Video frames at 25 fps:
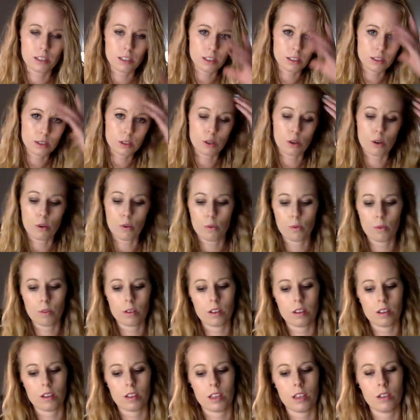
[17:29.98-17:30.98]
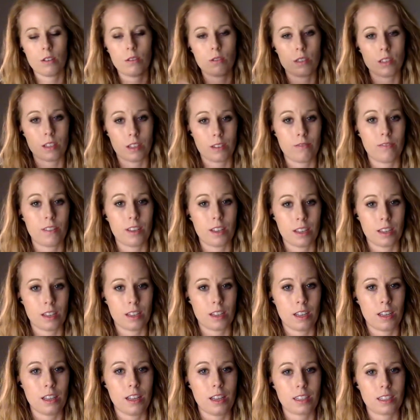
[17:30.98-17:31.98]
so he goes,
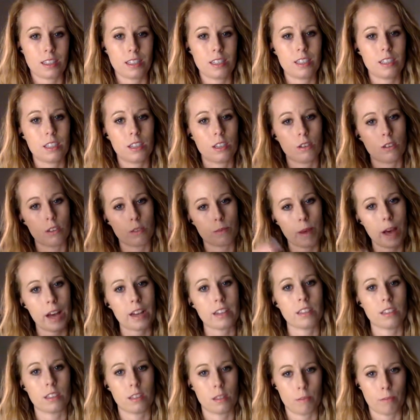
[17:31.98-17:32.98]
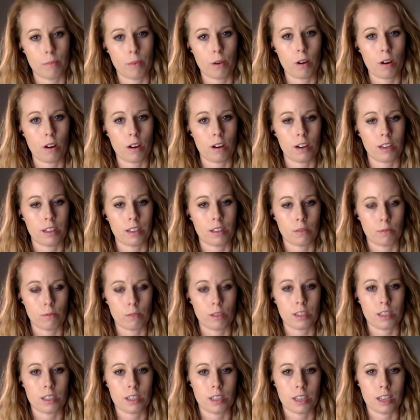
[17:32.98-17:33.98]
in that sense, he goes back to the bar at the
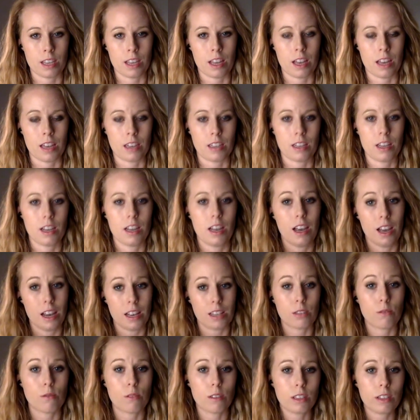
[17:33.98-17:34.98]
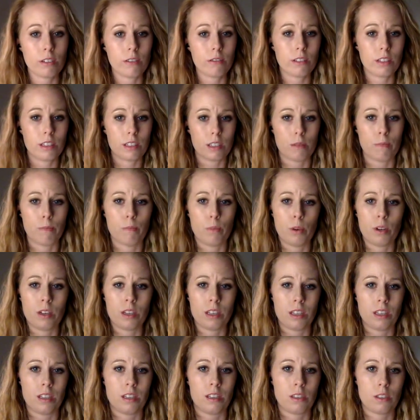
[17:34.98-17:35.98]
Ritz at the end. And so it literally is a
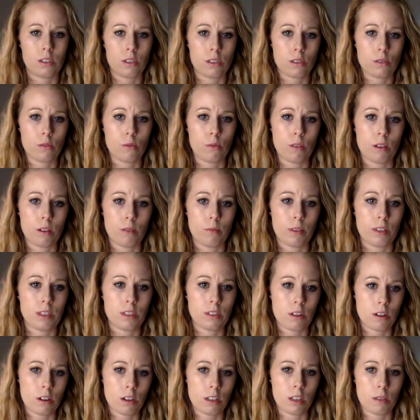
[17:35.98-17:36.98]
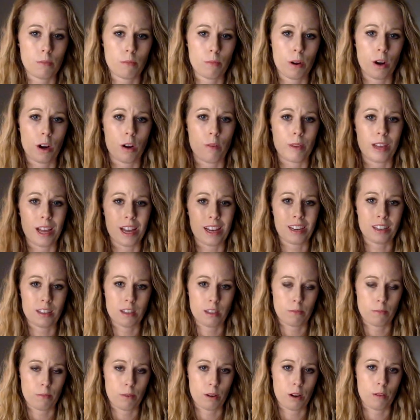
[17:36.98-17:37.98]
book-ended story. We start at the bar, we end at
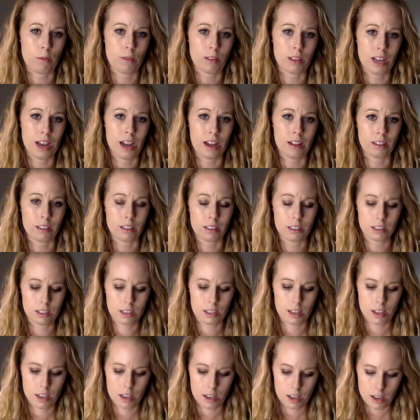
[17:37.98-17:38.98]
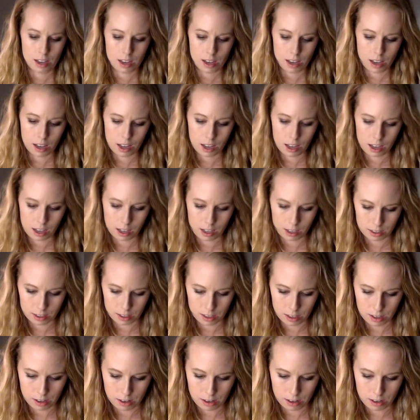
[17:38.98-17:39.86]
the bar with Alex. And